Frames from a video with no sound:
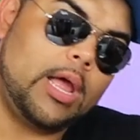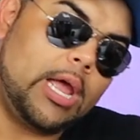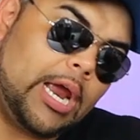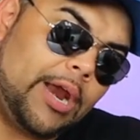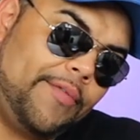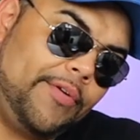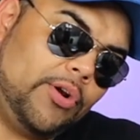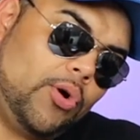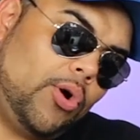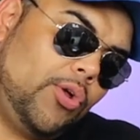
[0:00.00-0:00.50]

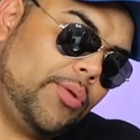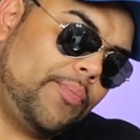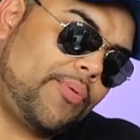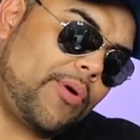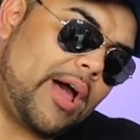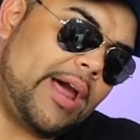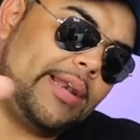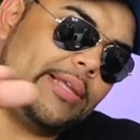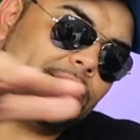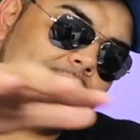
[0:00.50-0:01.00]
All the
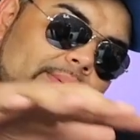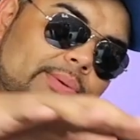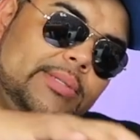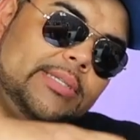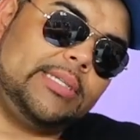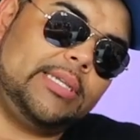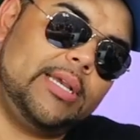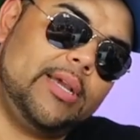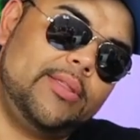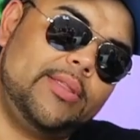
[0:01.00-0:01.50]
products you
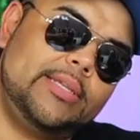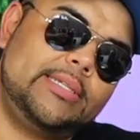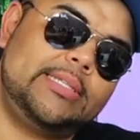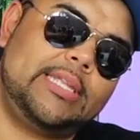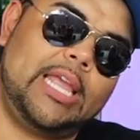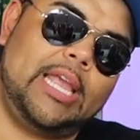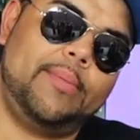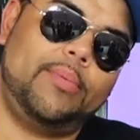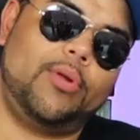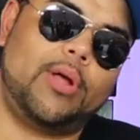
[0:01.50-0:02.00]
see on this
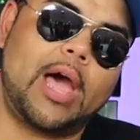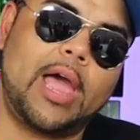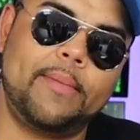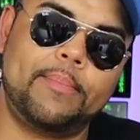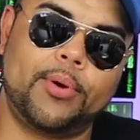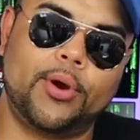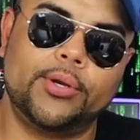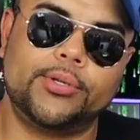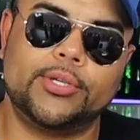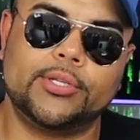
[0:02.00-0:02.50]
table, I
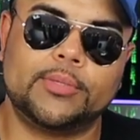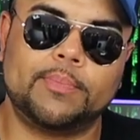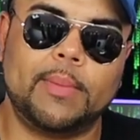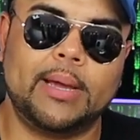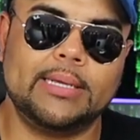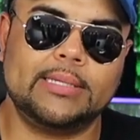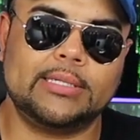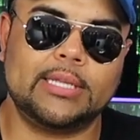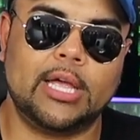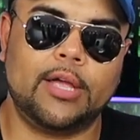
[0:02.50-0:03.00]
purchased
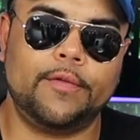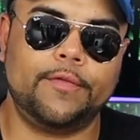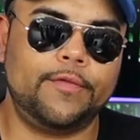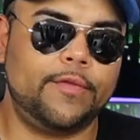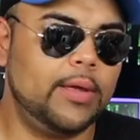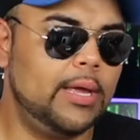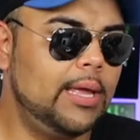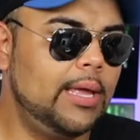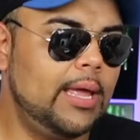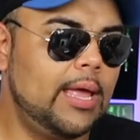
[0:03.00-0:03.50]

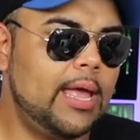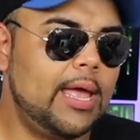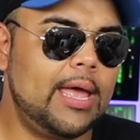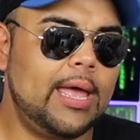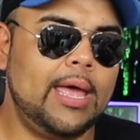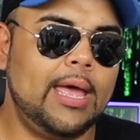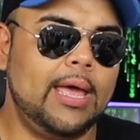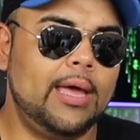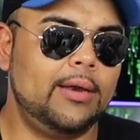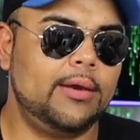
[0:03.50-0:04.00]
myself,
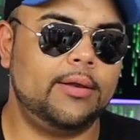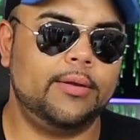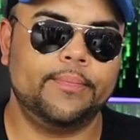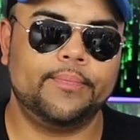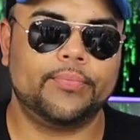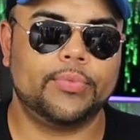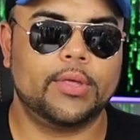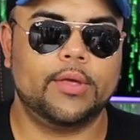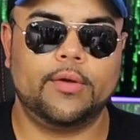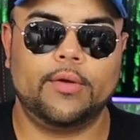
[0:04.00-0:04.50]
and
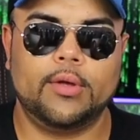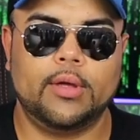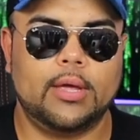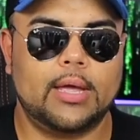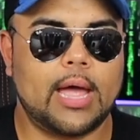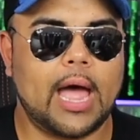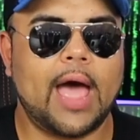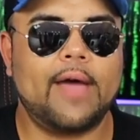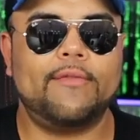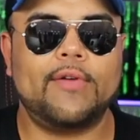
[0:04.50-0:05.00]

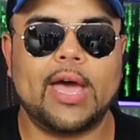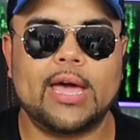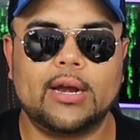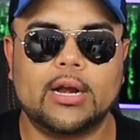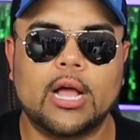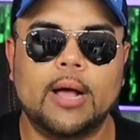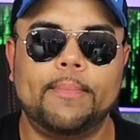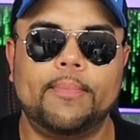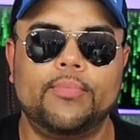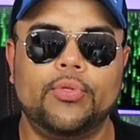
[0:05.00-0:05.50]
I've had
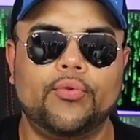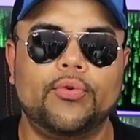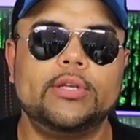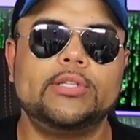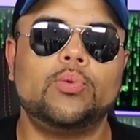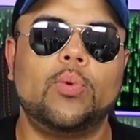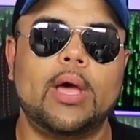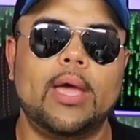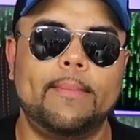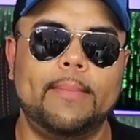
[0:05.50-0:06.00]
a couple. The
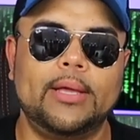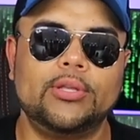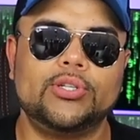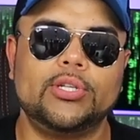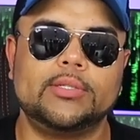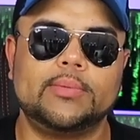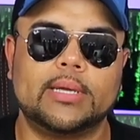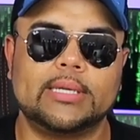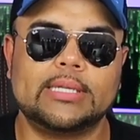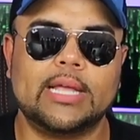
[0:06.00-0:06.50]
reason why I
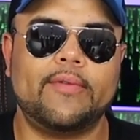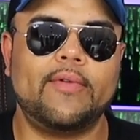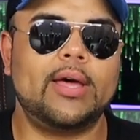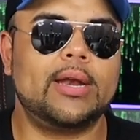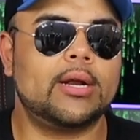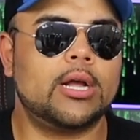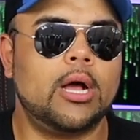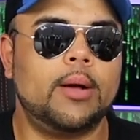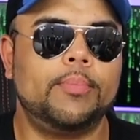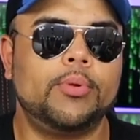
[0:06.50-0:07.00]
mentioned it is because I've
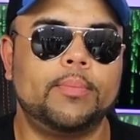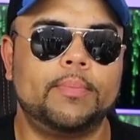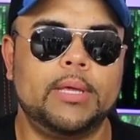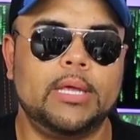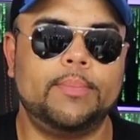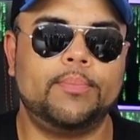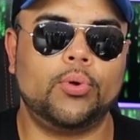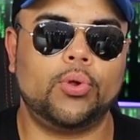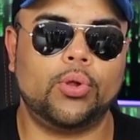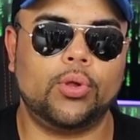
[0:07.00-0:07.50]
had a couple of
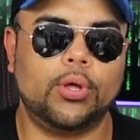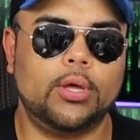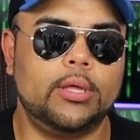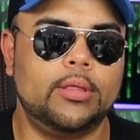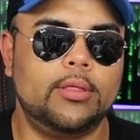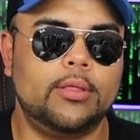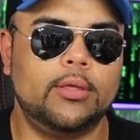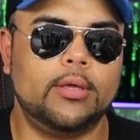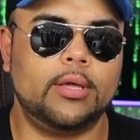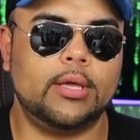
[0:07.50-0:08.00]
people
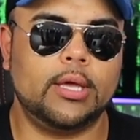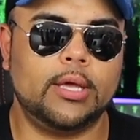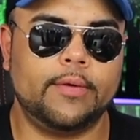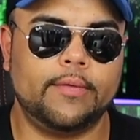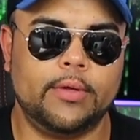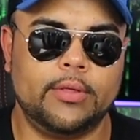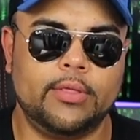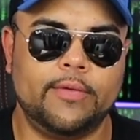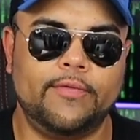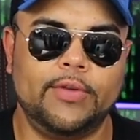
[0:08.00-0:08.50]
in
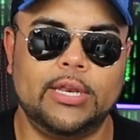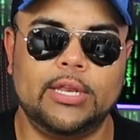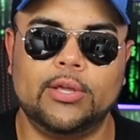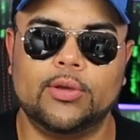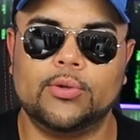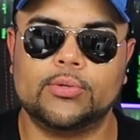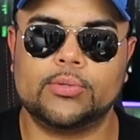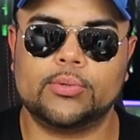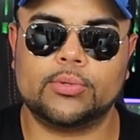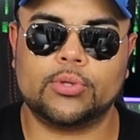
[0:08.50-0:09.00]
the
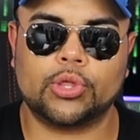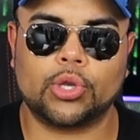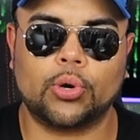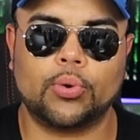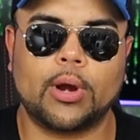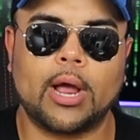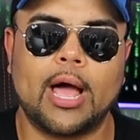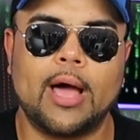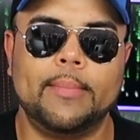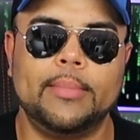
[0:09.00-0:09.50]
videos
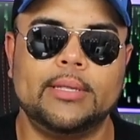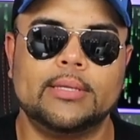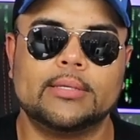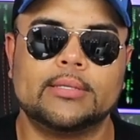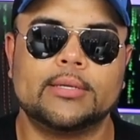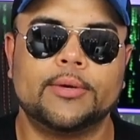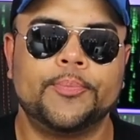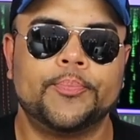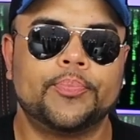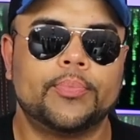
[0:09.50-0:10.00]
throw
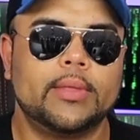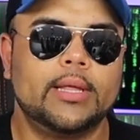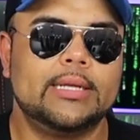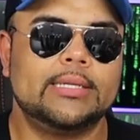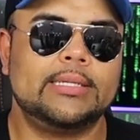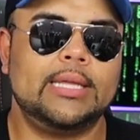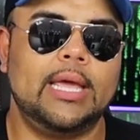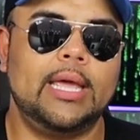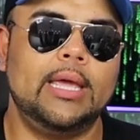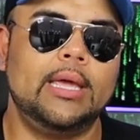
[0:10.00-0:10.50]
comments
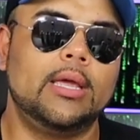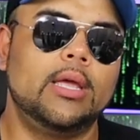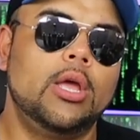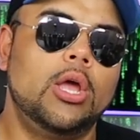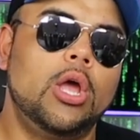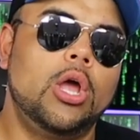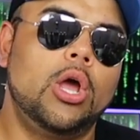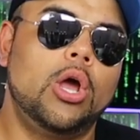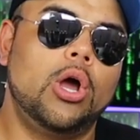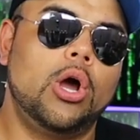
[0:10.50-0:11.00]
saying,
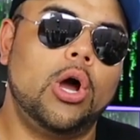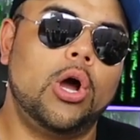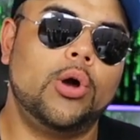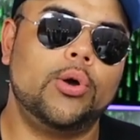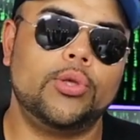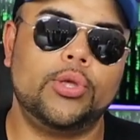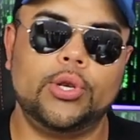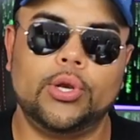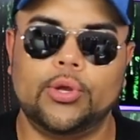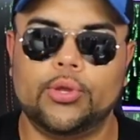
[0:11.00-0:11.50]

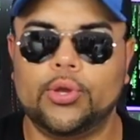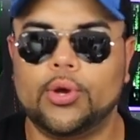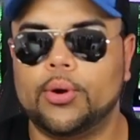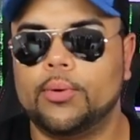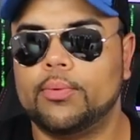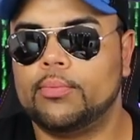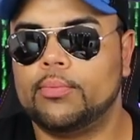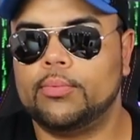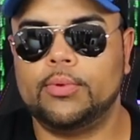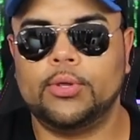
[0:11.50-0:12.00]
"Oh, you know,
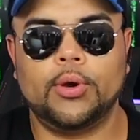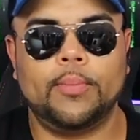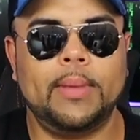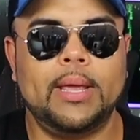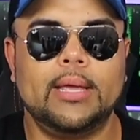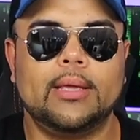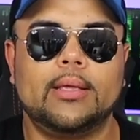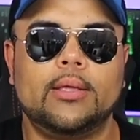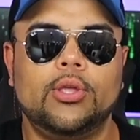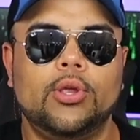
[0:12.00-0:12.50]

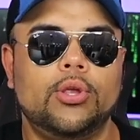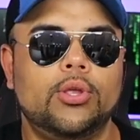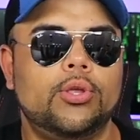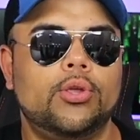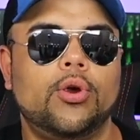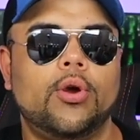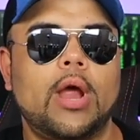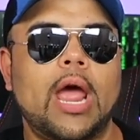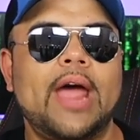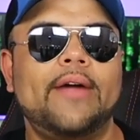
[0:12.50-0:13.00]

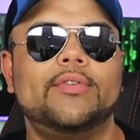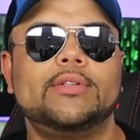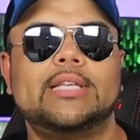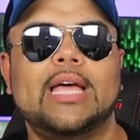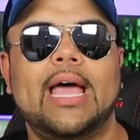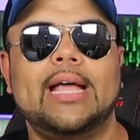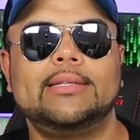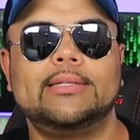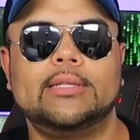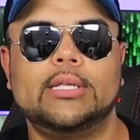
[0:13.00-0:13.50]
you're
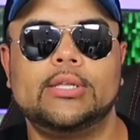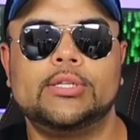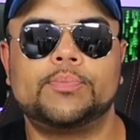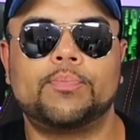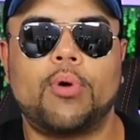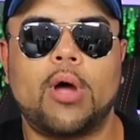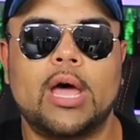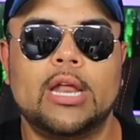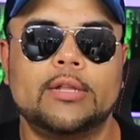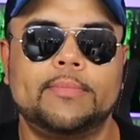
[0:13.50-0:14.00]
advertising this
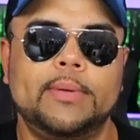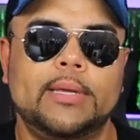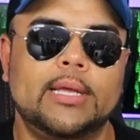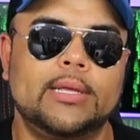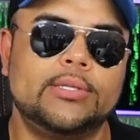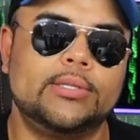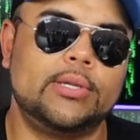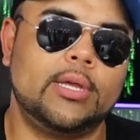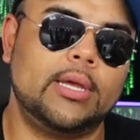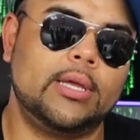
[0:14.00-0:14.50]
product
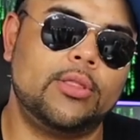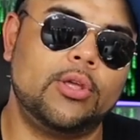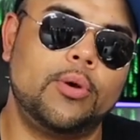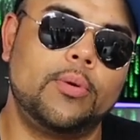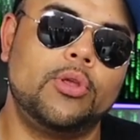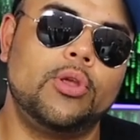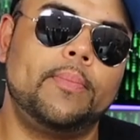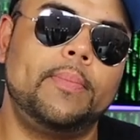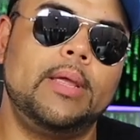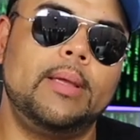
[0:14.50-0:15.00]
because
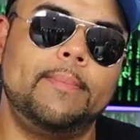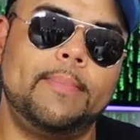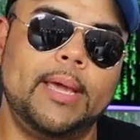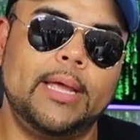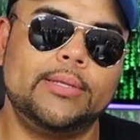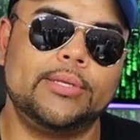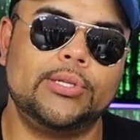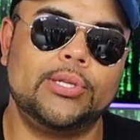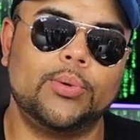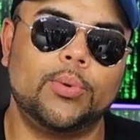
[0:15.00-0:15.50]
you're being
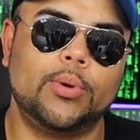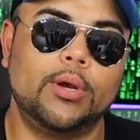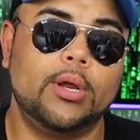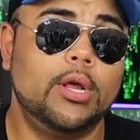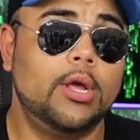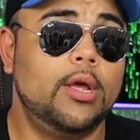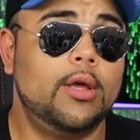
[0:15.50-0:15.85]
paid to do it."